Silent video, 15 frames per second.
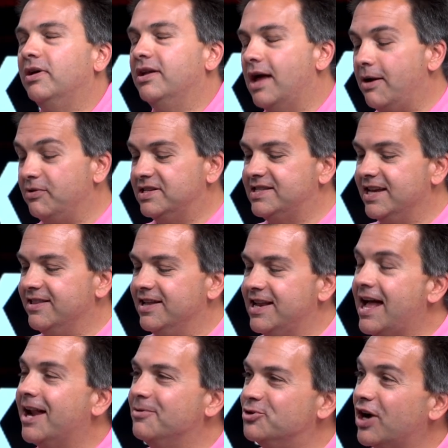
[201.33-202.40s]
but I would say that
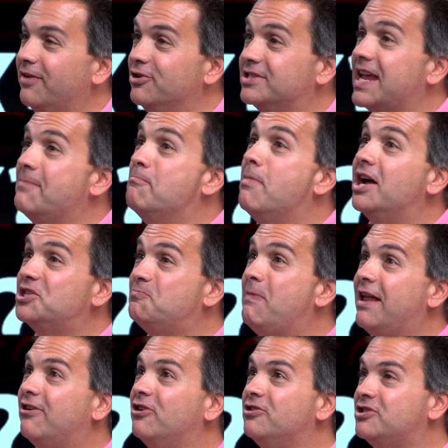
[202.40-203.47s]
Adam Driver is a much
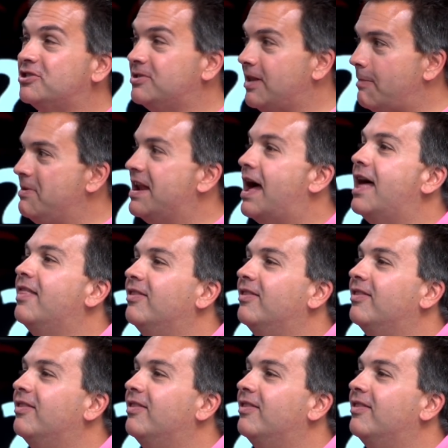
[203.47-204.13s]
better. I'm not,